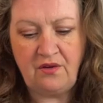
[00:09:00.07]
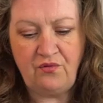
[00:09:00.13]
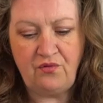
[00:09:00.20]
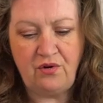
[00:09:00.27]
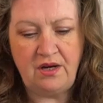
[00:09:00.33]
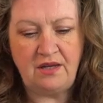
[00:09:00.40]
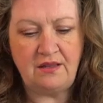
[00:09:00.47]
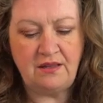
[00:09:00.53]
for
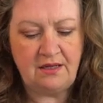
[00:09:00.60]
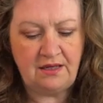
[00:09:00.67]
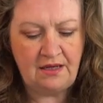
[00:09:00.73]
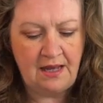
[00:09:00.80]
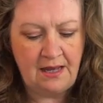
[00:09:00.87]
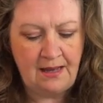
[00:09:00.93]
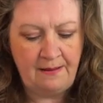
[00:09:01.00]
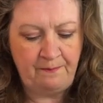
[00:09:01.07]
anything,
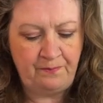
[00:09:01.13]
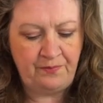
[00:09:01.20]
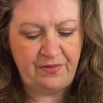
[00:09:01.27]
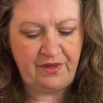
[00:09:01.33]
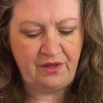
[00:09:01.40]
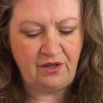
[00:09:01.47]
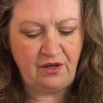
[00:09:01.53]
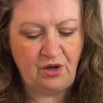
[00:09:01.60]

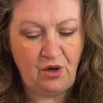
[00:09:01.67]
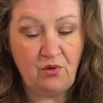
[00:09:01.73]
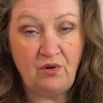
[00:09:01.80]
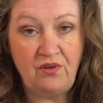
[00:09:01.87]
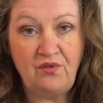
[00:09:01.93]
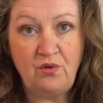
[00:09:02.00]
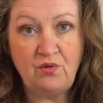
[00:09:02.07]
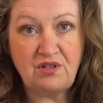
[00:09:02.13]
you know, or
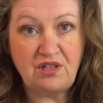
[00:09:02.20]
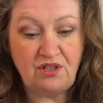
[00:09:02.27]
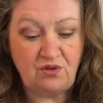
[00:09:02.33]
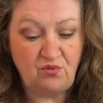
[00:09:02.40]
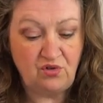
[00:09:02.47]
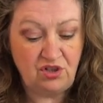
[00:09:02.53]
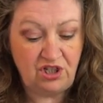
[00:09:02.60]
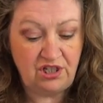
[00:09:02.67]
if you wanted
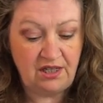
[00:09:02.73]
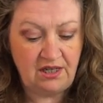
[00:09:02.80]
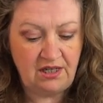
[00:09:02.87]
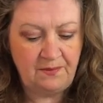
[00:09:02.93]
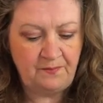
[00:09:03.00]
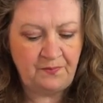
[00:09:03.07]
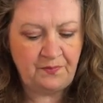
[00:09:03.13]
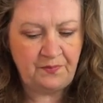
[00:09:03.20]
to wash it.
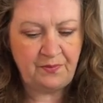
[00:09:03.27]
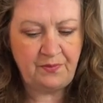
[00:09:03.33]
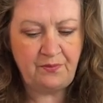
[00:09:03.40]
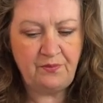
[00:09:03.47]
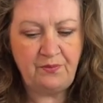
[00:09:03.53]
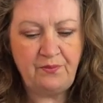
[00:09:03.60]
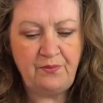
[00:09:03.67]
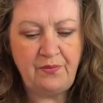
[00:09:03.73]

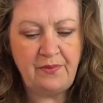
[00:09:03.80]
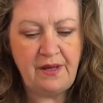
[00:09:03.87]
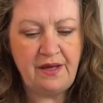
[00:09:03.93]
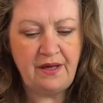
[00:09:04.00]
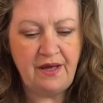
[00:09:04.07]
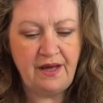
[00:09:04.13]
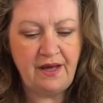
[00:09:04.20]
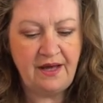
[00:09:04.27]

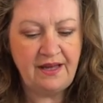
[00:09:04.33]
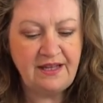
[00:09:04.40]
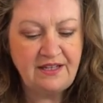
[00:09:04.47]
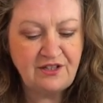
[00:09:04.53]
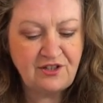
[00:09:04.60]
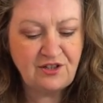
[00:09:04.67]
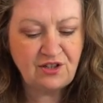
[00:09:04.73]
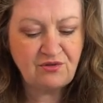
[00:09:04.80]
But
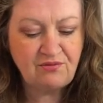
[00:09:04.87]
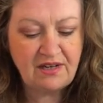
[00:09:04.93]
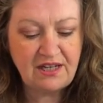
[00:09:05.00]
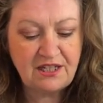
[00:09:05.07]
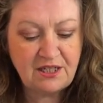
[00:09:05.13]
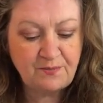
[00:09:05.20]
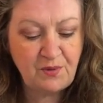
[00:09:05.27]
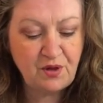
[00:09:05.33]
he's just
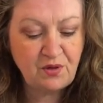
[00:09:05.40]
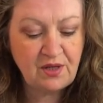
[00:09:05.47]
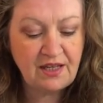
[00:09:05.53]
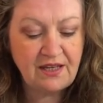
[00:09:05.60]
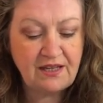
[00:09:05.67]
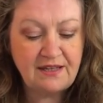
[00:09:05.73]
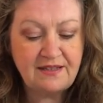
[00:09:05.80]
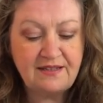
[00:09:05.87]
really
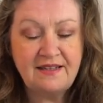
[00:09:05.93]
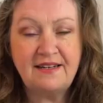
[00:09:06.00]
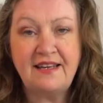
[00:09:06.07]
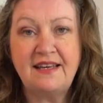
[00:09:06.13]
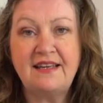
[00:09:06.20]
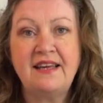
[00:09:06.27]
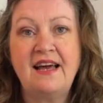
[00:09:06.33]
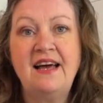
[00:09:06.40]
spooky, isn't
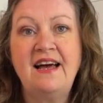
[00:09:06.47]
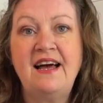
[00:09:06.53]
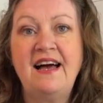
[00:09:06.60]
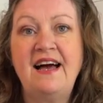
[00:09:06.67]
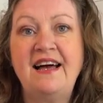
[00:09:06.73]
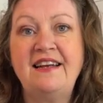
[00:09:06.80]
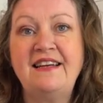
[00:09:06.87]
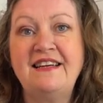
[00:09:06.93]
he?
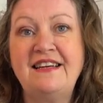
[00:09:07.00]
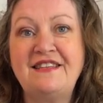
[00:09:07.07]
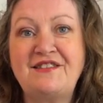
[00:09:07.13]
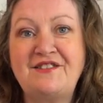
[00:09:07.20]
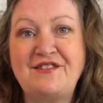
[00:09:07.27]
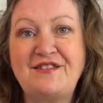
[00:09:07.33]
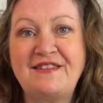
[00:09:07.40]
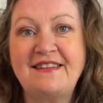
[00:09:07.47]
And it's
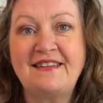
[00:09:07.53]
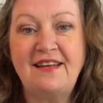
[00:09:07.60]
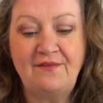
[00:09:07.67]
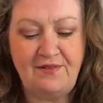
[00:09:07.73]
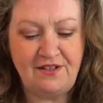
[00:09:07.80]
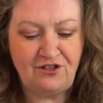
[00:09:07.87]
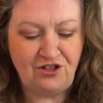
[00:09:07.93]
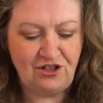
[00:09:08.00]
just to
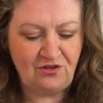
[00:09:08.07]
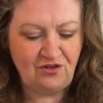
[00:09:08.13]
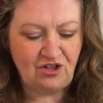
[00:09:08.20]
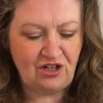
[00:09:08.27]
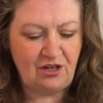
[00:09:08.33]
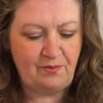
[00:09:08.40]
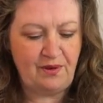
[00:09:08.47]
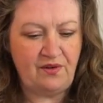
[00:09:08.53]
give the
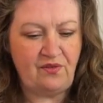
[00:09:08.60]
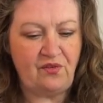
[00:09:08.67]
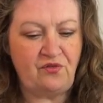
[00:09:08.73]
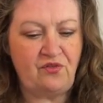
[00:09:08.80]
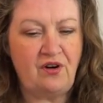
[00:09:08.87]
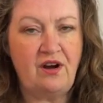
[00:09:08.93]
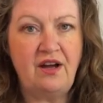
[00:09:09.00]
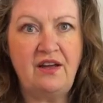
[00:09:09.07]
children a bit of a
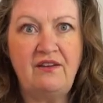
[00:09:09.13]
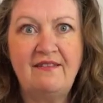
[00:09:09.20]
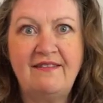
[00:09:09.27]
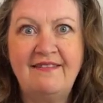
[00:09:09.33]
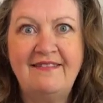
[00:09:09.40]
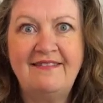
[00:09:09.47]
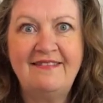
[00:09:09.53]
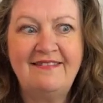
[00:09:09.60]
fright.
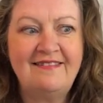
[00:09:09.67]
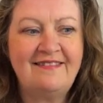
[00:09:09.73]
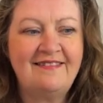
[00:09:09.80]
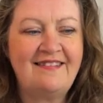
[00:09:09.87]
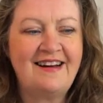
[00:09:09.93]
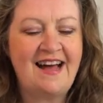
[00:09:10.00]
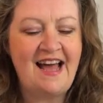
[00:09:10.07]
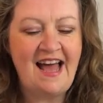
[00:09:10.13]

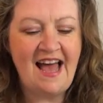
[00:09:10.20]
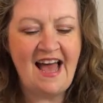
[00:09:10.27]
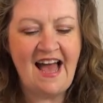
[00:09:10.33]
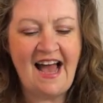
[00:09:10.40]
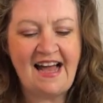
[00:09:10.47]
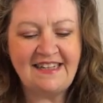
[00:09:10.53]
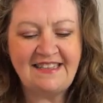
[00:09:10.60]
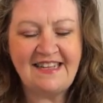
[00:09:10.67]

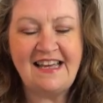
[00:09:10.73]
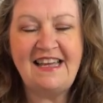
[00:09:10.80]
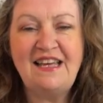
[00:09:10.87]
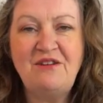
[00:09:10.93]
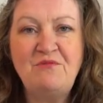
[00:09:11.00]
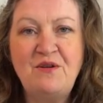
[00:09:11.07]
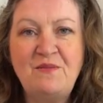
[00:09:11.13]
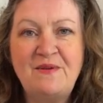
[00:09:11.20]
And
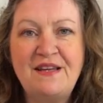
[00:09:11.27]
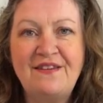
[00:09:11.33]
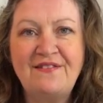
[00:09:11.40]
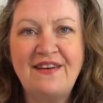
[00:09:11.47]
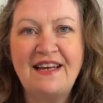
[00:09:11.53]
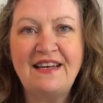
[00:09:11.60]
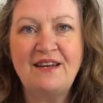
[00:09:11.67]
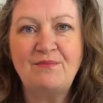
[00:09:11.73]
he will be
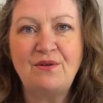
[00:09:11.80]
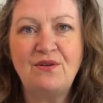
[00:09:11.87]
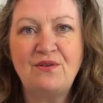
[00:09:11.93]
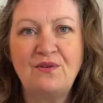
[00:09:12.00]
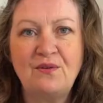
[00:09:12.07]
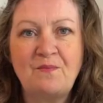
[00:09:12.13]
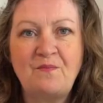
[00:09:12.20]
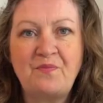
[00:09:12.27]

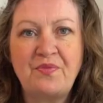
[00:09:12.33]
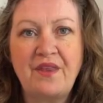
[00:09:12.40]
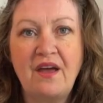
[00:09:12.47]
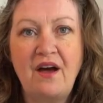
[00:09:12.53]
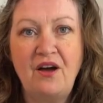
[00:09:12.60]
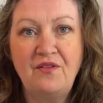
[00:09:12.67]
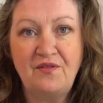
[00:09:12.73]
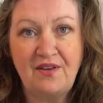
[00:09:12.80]
available
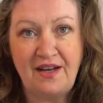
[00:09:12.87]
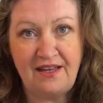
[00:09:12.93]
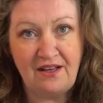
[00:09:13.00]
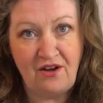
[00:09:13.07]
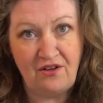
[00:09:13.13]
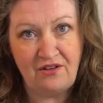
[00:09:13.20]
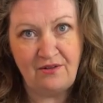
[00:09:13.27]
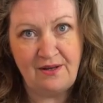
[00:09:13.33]
hopefully
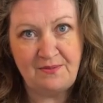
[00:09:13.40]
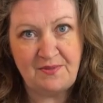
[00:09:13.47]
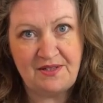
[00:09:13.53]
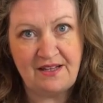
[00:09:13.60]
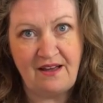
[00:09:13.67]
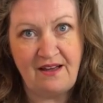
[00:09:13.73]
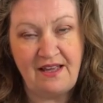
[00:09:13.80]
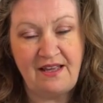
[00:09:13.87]
on the
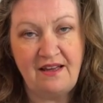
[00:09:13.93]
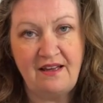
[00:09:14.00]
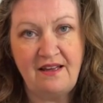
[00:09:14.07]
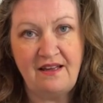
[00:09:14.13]
website